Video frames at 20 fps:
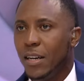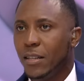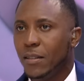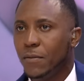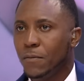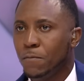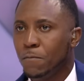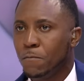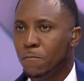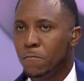that
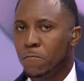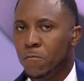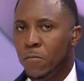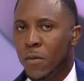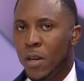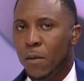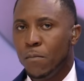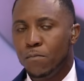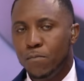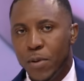
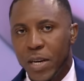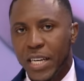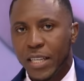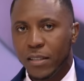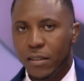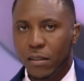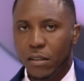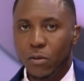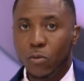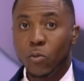
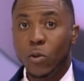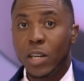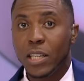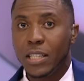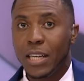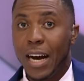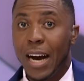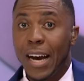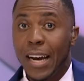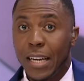based on
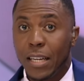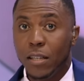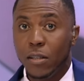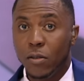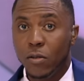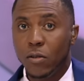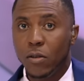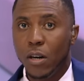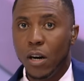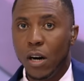what I
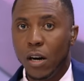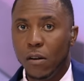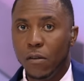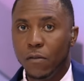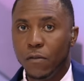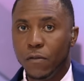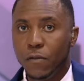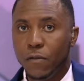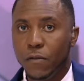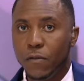know
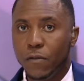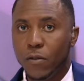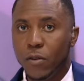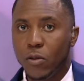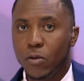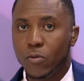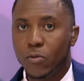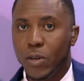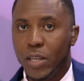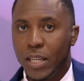of
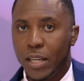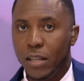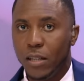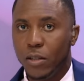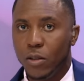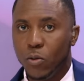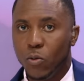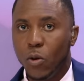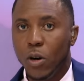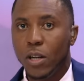
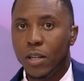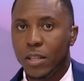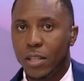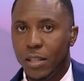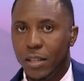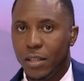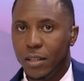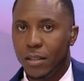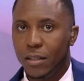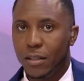Ronaldo
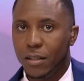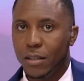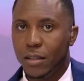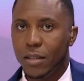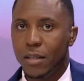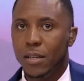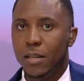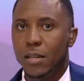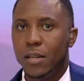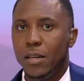Walcott,
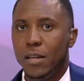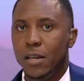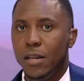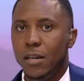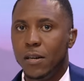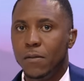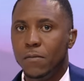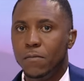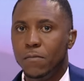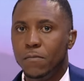
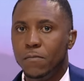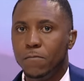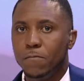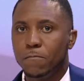um,